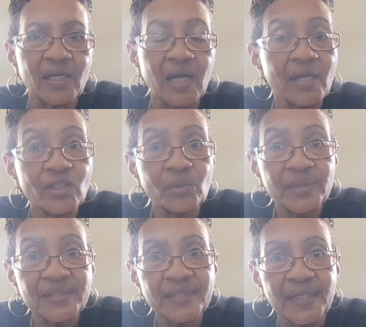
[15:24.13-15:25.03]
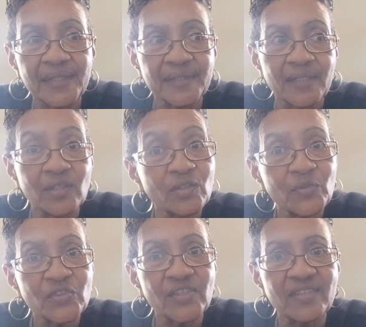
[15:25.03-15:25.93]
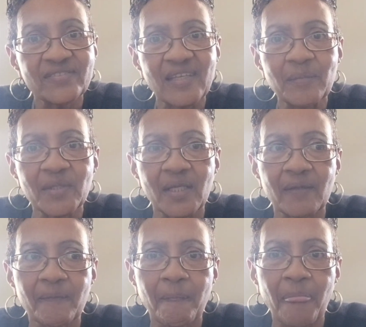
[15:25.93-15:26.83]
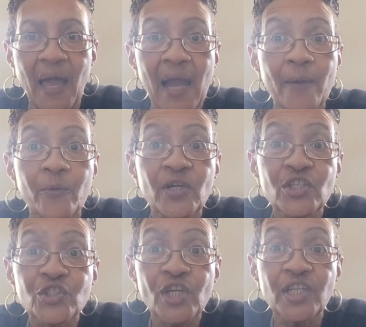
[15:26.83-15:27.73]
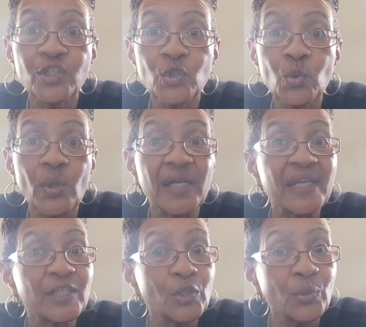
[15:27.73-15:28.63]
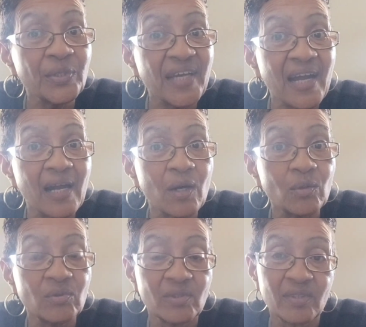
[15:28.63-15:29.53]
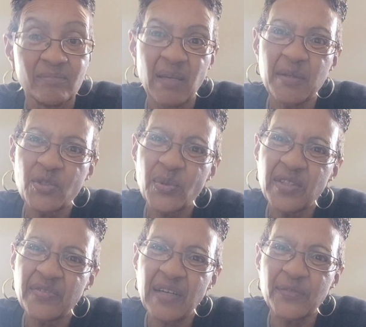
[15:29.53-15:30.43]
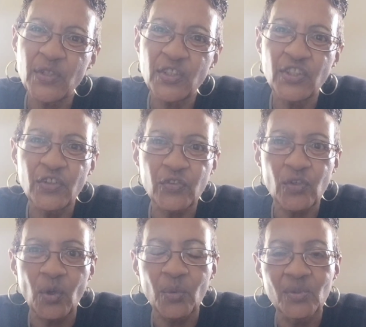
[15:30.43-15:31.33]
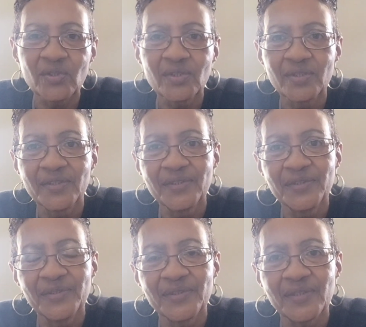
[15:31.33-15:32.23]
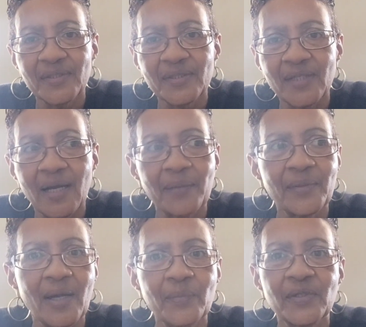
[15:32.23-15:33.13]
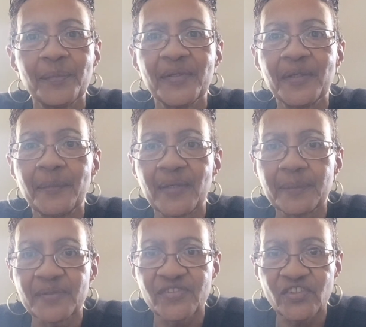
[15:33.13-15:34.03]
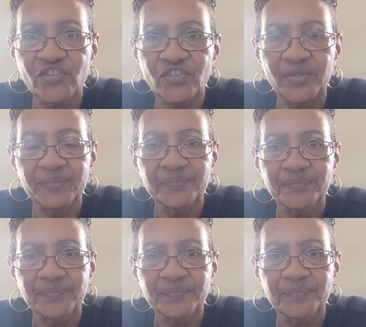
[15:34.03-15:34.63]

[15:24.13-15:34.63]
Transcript: I always say, I always say the same thing. I wish I knew what I know now, maybe 25, 30 years ago. I, I would have been in a better position.